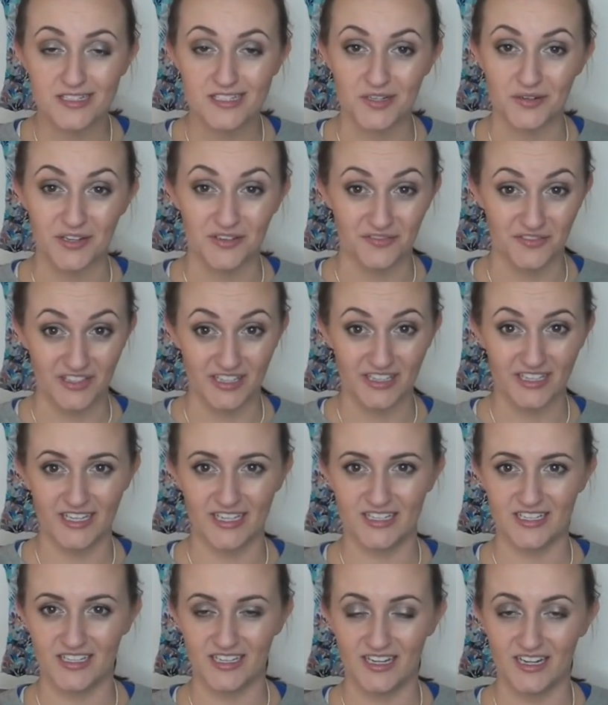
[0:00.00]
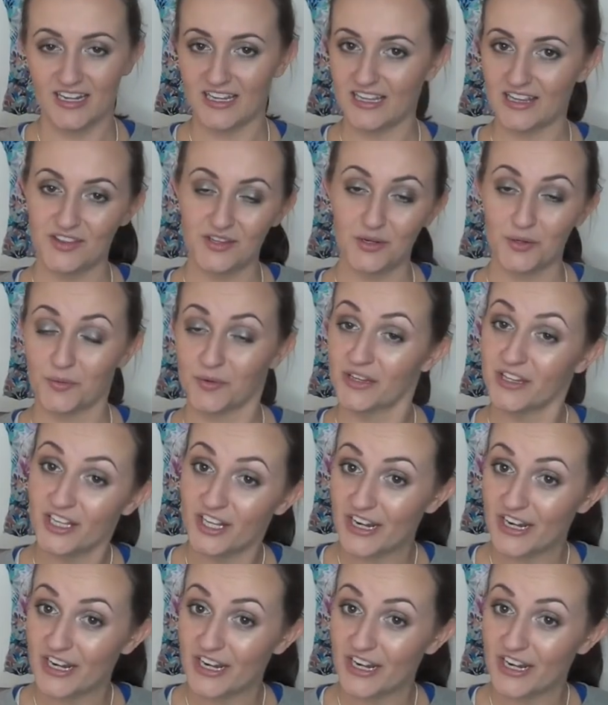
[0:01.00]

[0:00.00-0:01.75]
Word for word: so I feel like I did either a really